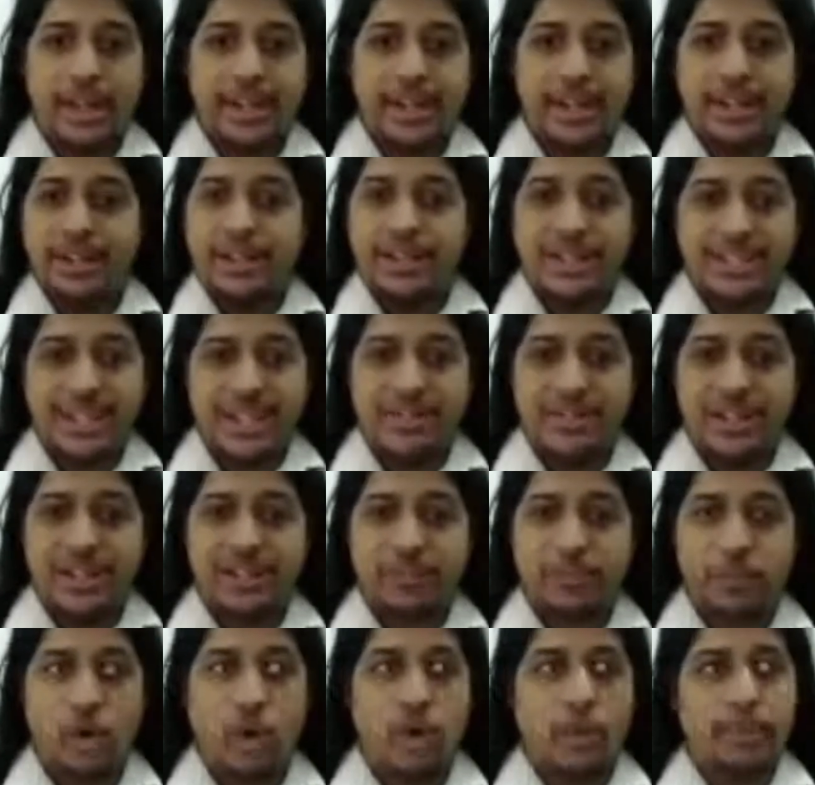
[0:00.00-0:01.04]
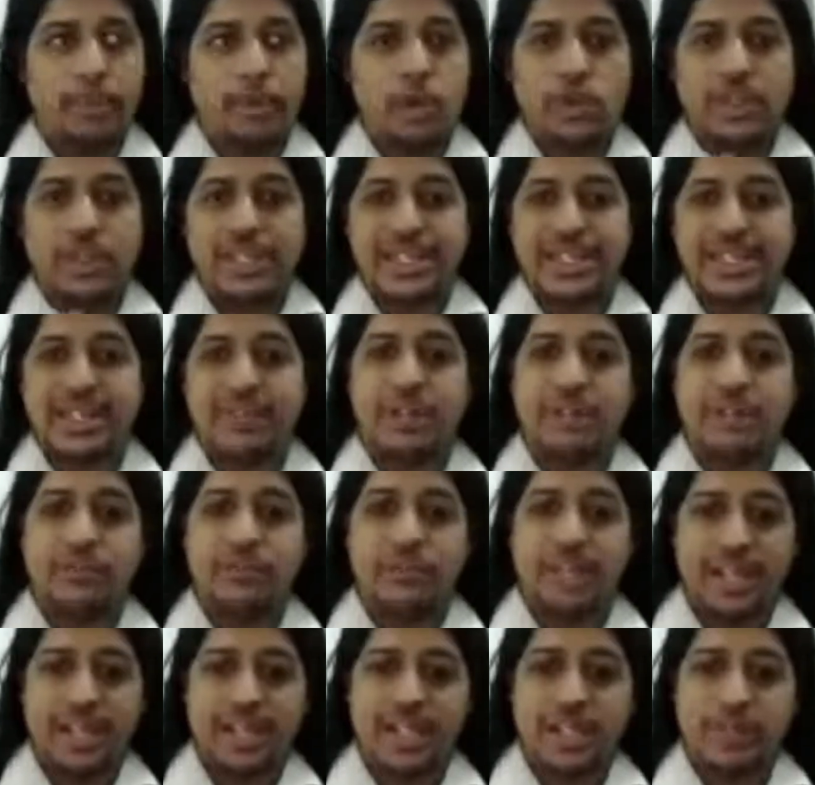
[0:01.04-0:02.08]
till this level or beyond this level,
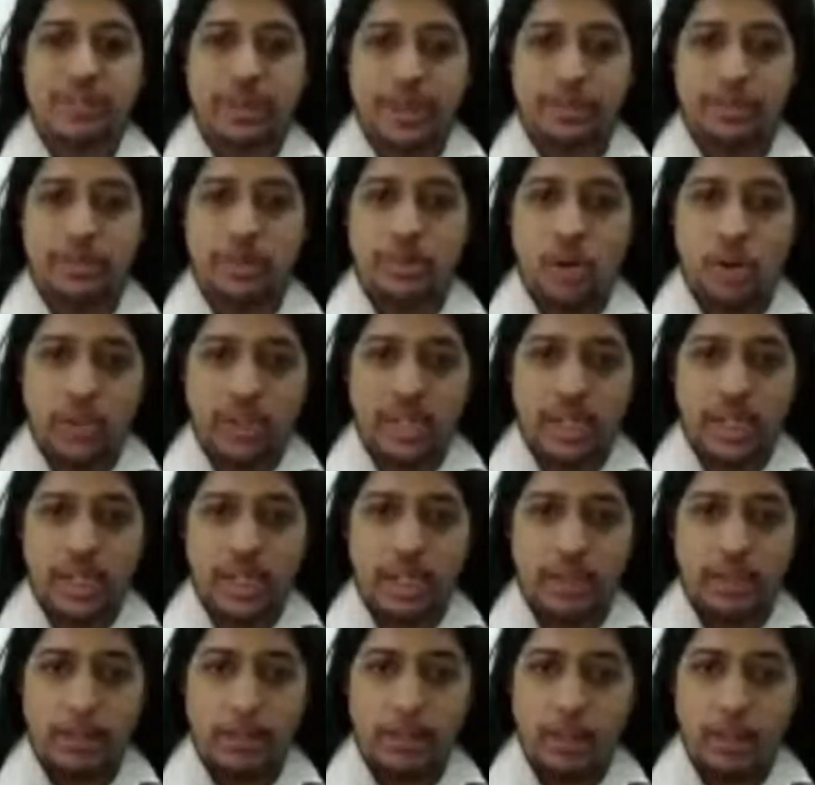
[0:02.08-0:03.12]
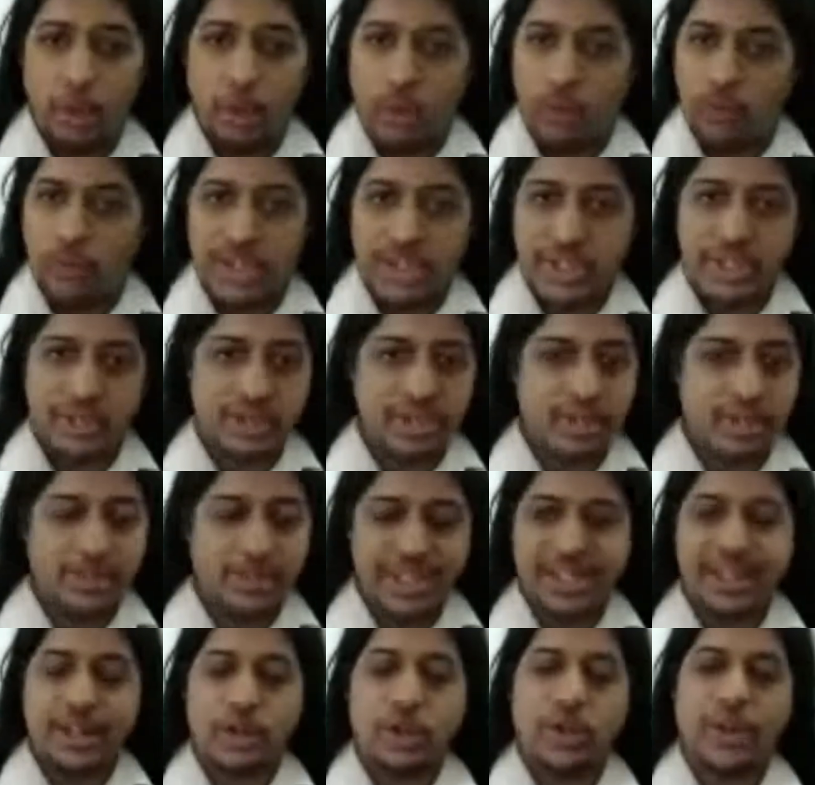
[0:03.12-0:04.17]
we can split up on the profits.
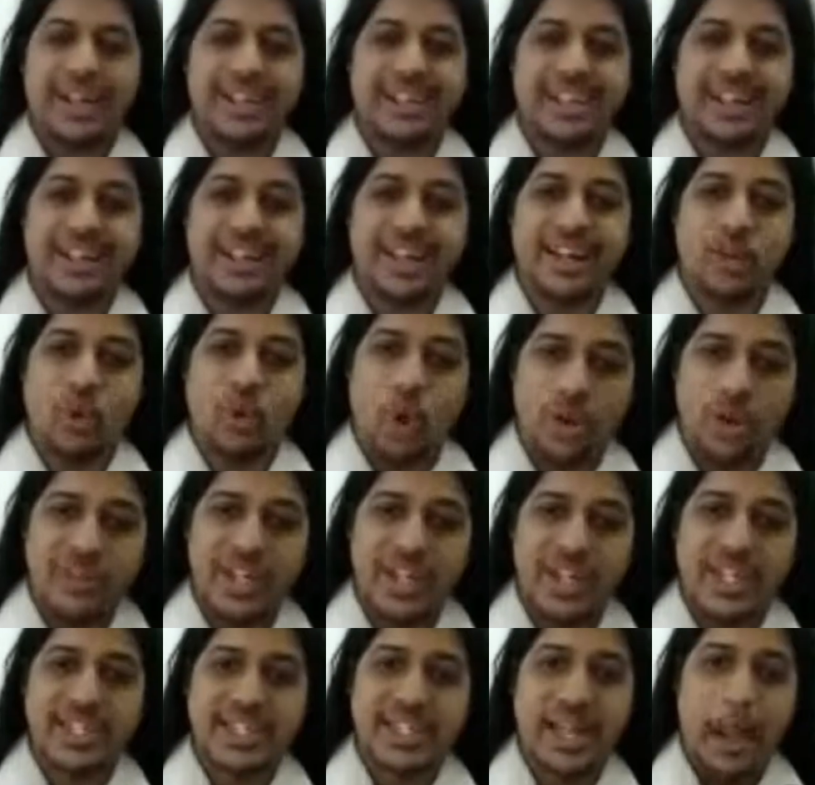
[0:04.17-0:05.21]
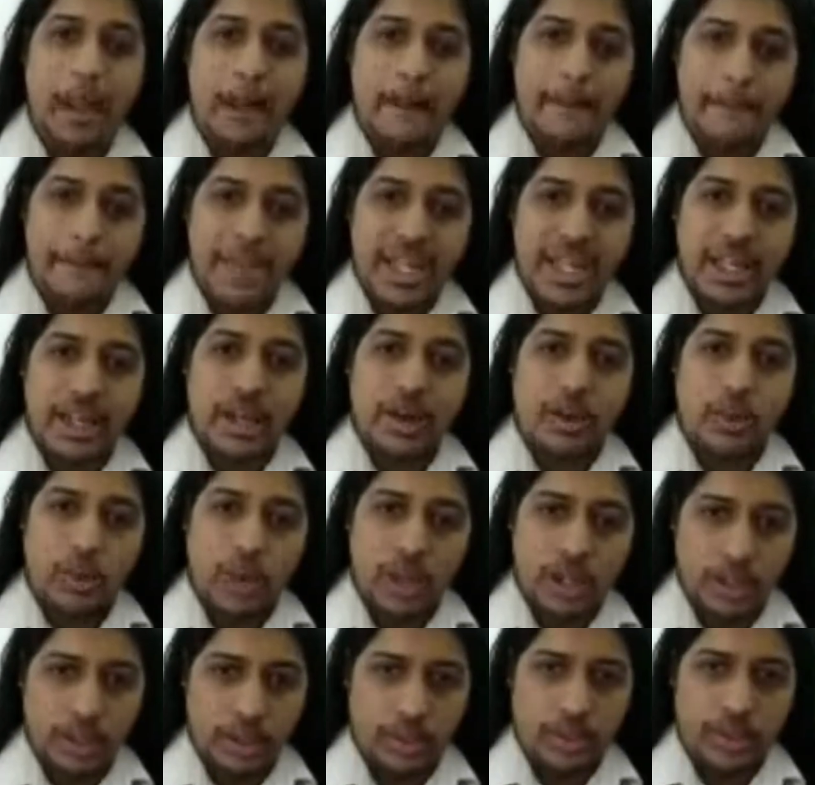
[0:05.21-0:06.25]
Something like that, like that can always be
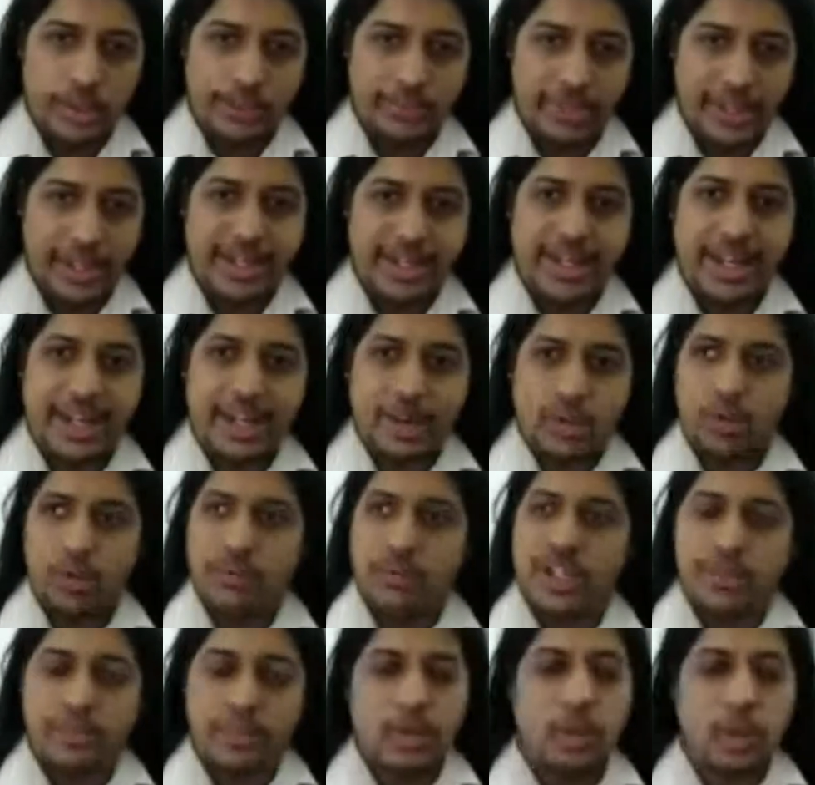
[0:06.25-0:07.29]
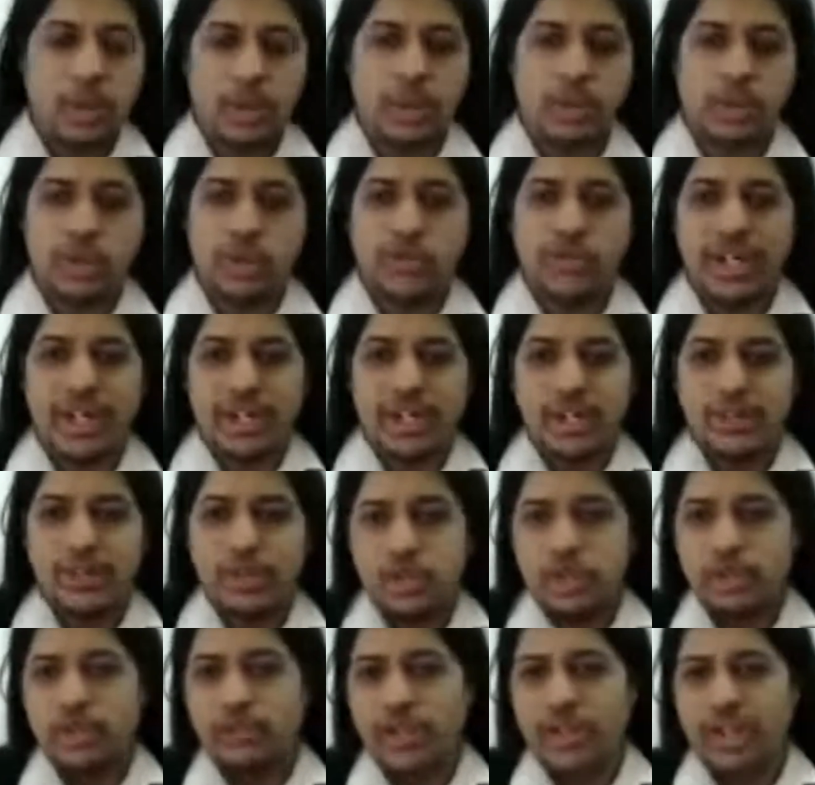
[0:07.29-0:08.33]
worked out. It can always be worked out. So when it comes
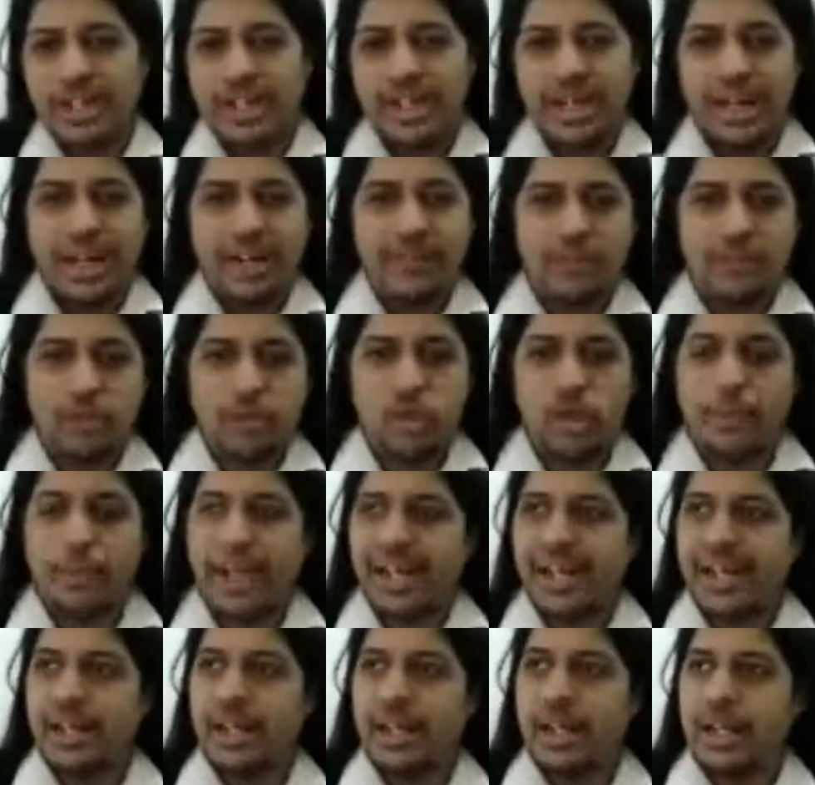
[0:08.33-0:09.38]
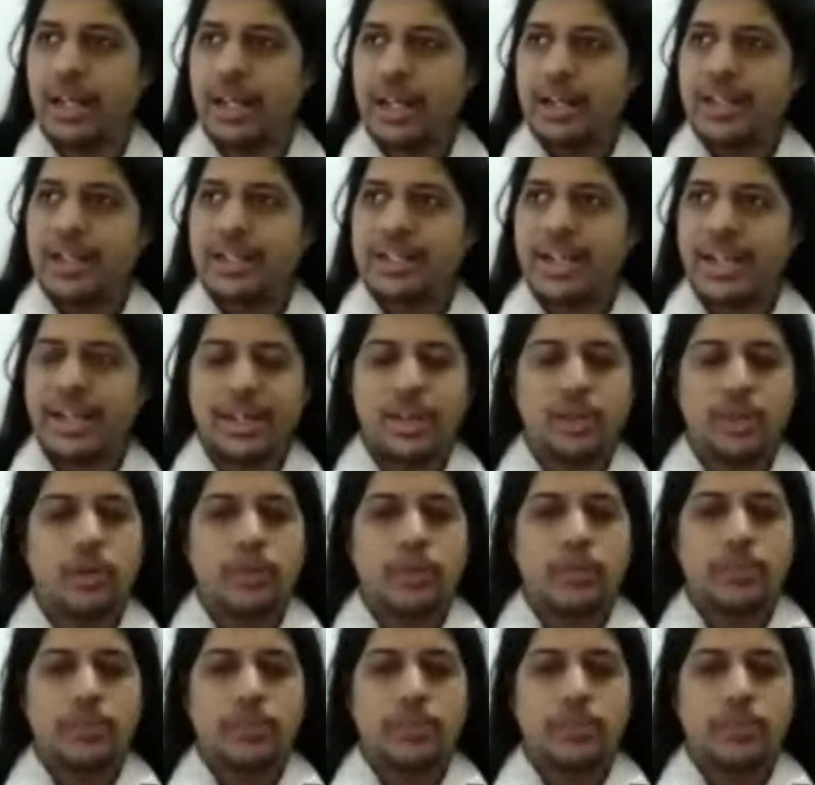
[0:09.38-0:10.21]
to the front end and to the back end, it's like,